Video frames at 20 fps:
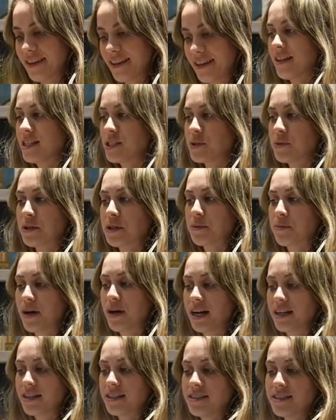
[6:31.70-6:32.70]
These were the
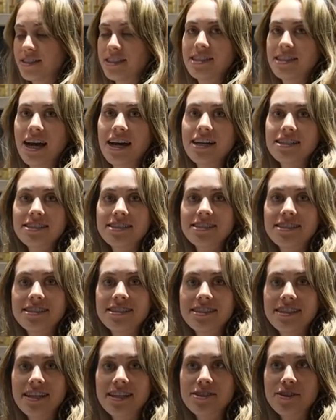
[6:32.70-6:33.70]
pregnancy tests
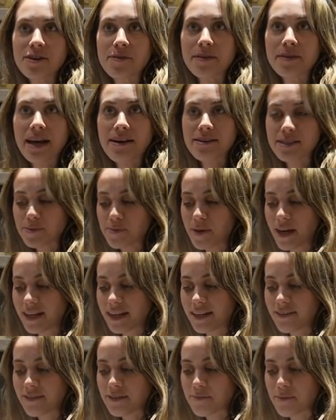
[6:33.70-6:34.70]
that told me I was
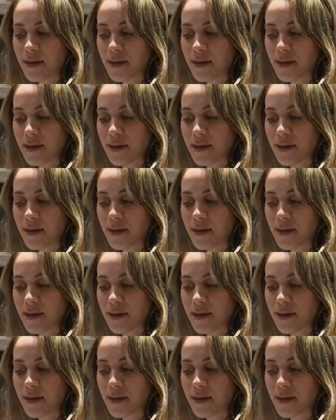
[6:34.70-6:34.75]
pregnant with